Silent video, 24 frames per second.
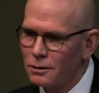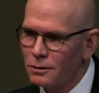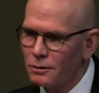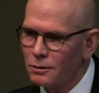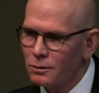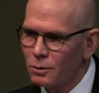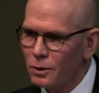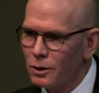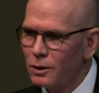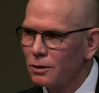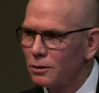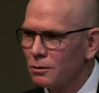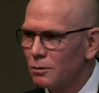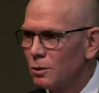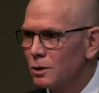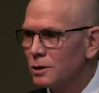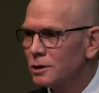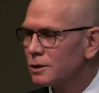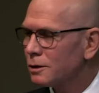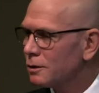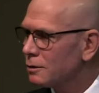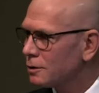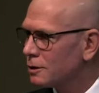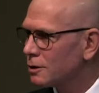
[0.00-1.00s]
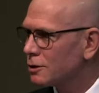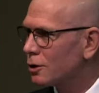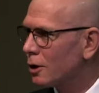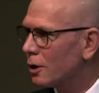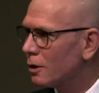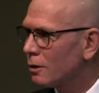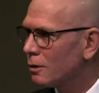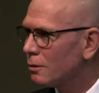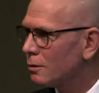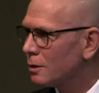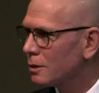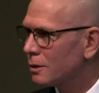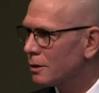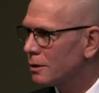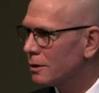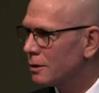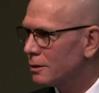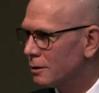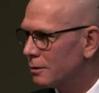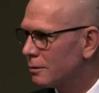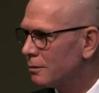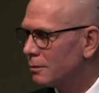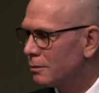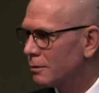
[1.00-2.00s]
we, we still struggle with
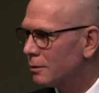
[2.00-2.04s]
uh,